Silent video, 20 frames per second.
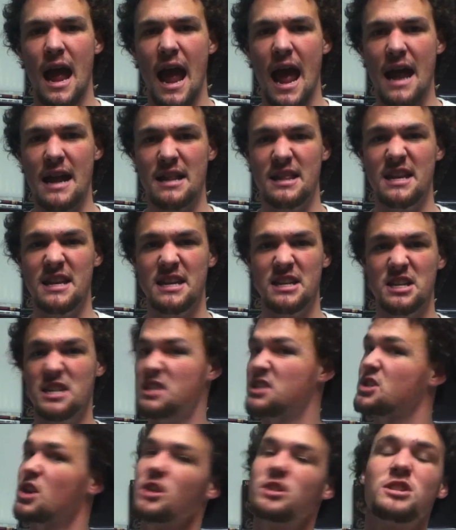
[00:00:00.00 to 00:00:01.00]
And then
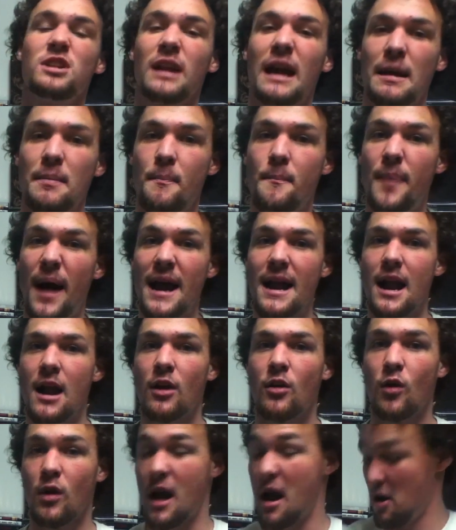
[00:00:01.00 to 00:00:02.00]
starts to like bite
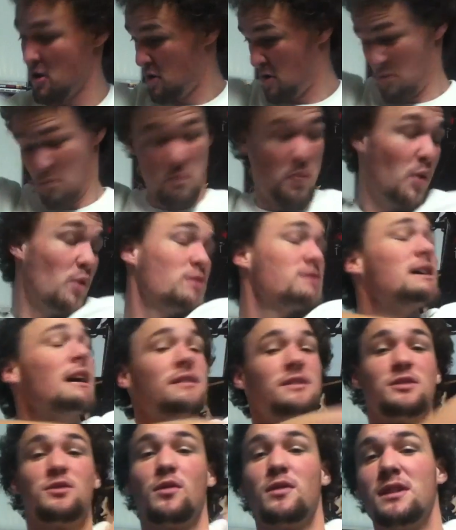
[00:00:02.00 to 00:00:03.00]
Aragorn. Aragorn pulls
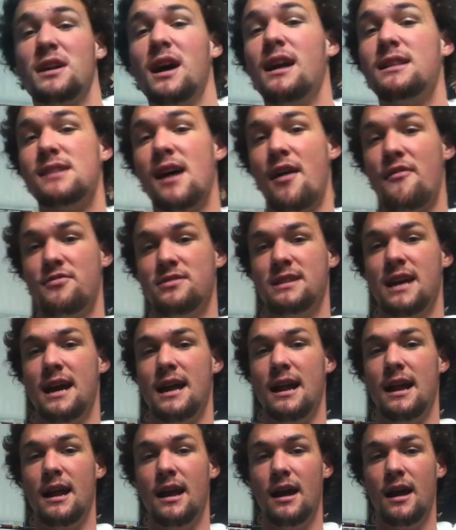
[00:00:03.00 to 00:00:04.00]
out the sword and cuts off his
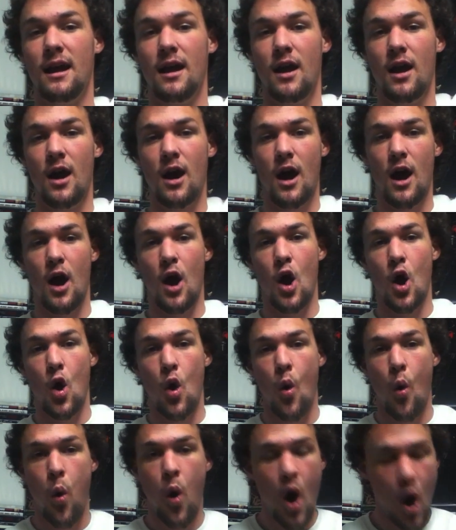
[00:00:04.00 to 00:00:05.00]
head.
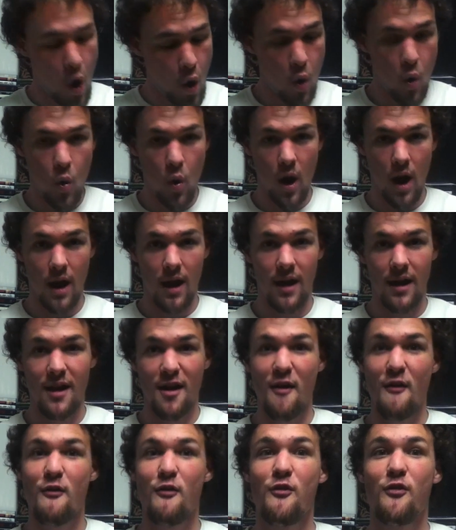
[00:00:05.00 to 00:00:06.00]
Whew.
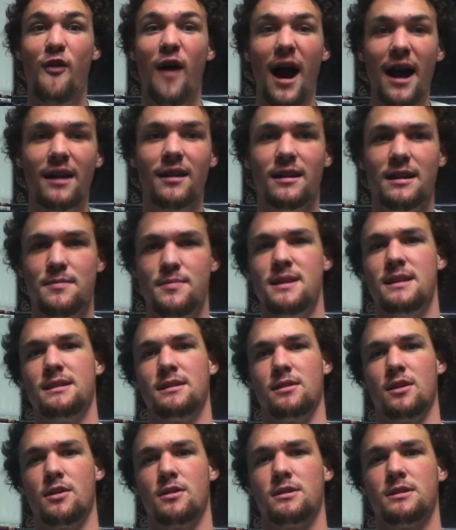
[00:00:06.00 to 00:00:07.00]
Finally
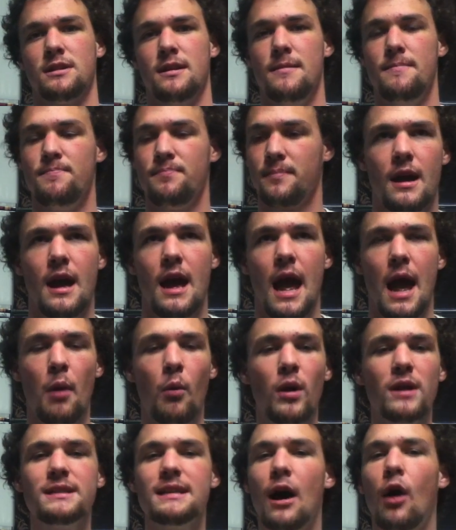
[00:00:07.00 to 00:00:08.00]
beats Lurtz.
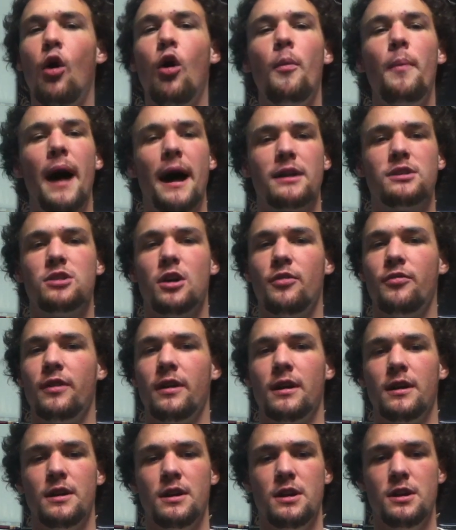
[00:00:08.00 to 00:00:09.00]
And once that whole battle's
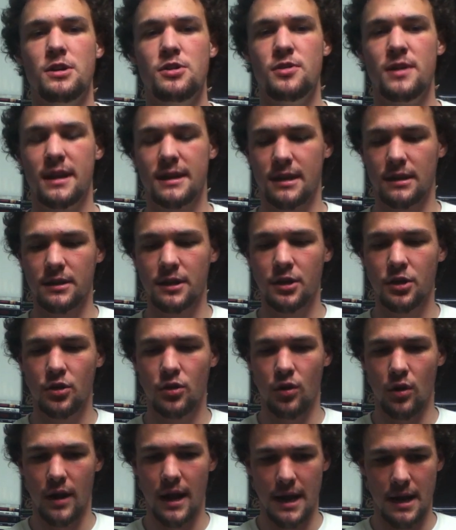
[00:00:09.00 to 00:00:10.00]
over, you get the
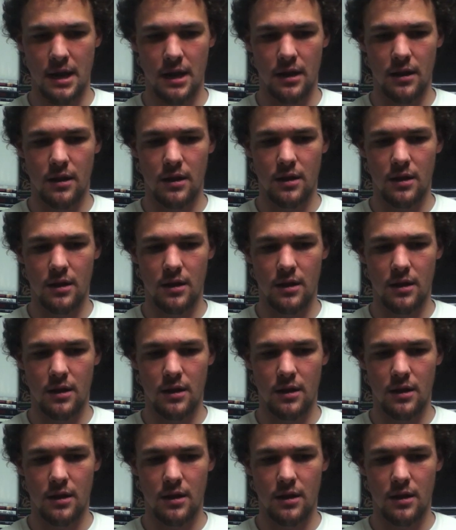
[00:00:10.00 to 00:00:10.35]
little, like,